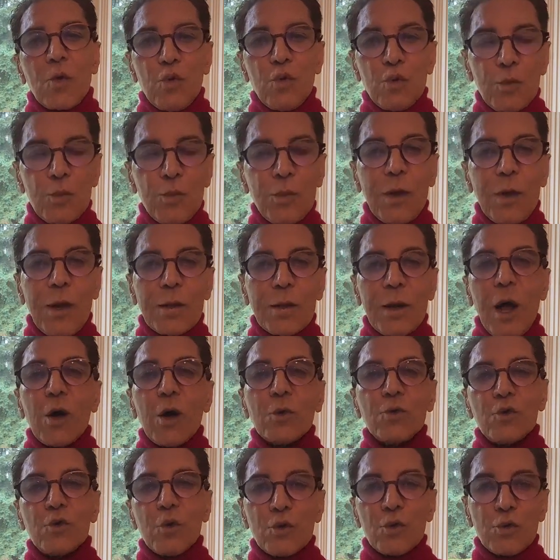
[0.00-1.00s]
could be
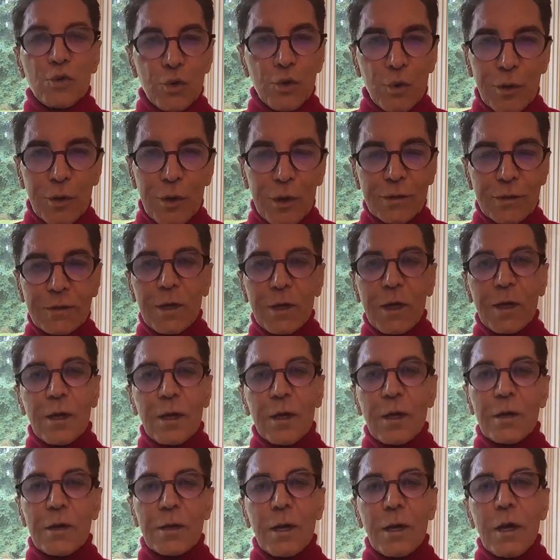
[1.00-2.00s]
around your
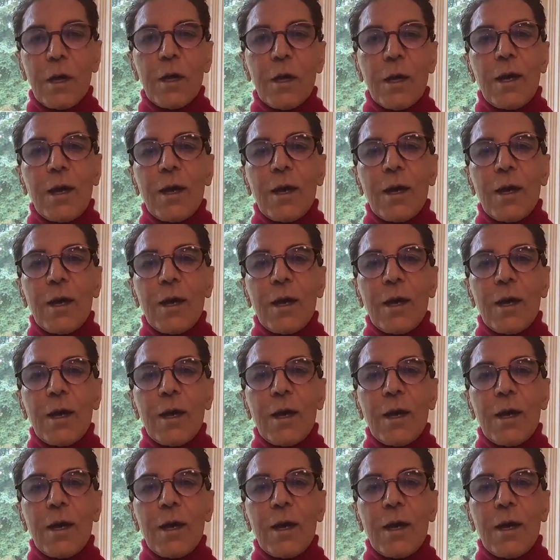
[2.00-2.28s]
ureter,